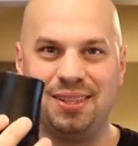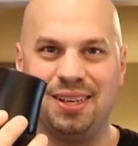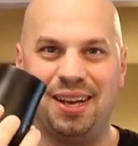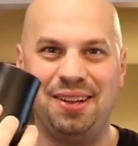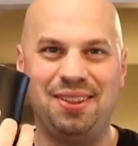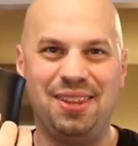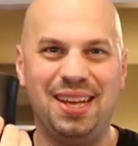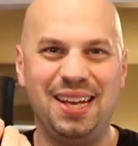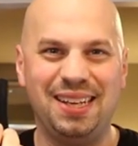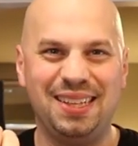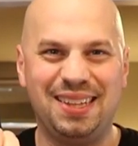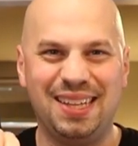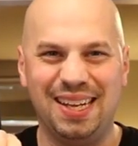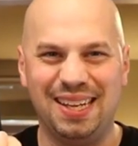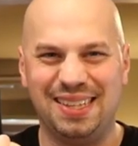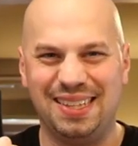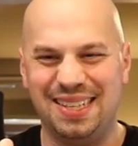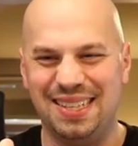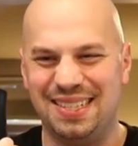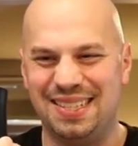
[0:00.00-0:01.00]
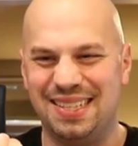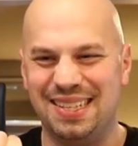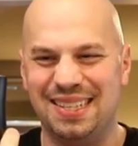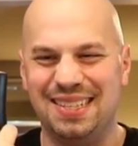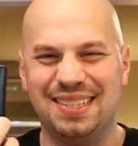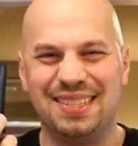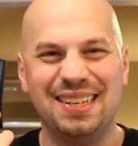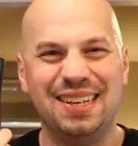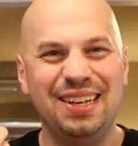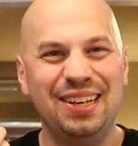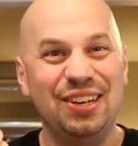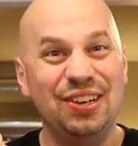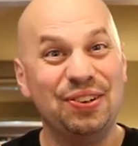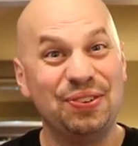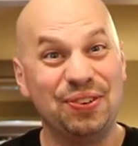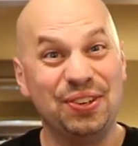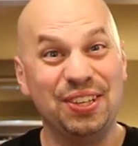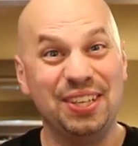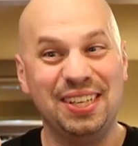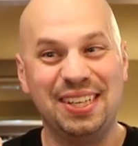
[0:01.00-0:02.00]
I think that this is
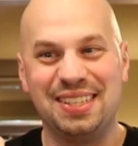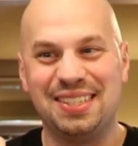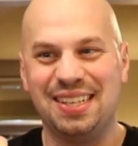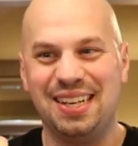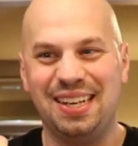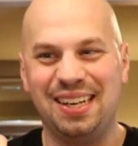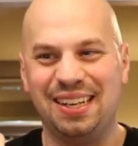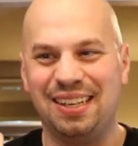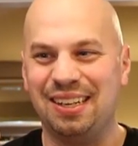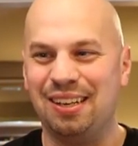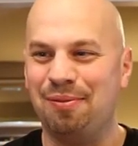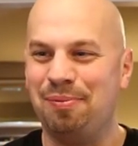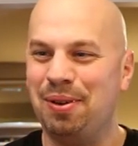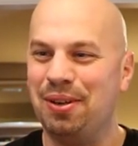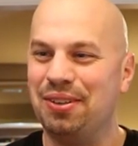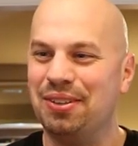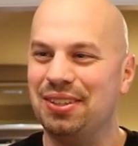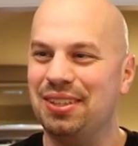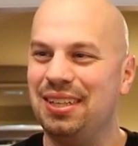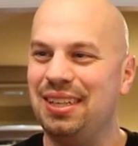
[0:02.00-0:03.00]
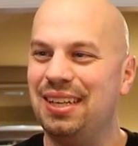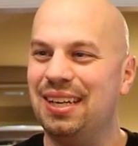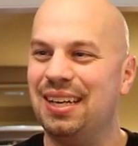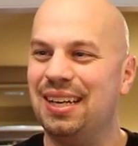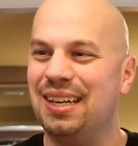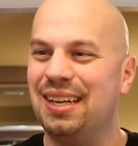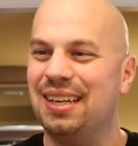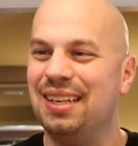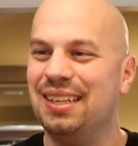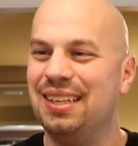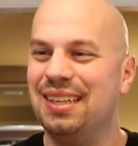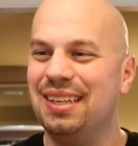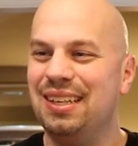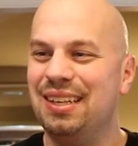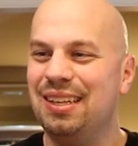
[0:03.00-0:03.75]
really exciting and apparently uh,